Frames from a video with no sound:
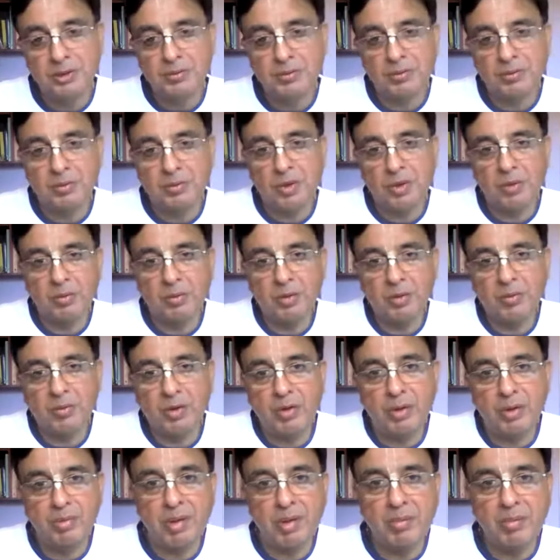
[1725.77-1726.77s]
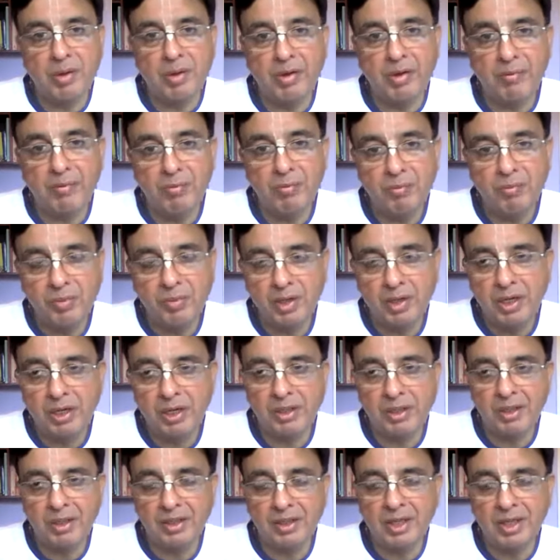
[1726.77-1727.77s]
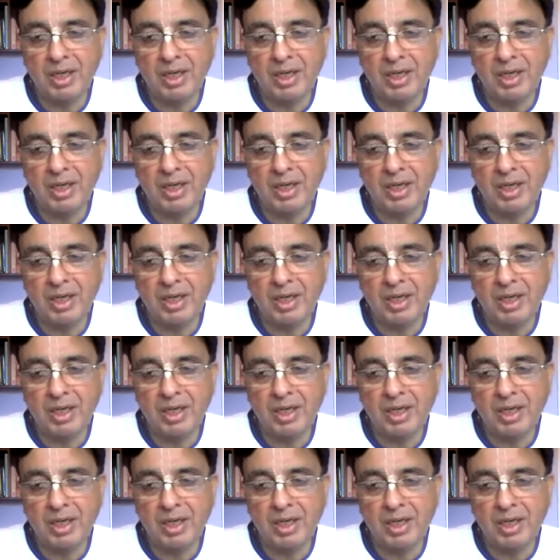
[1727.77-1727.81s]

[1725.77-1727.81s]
So we remember him in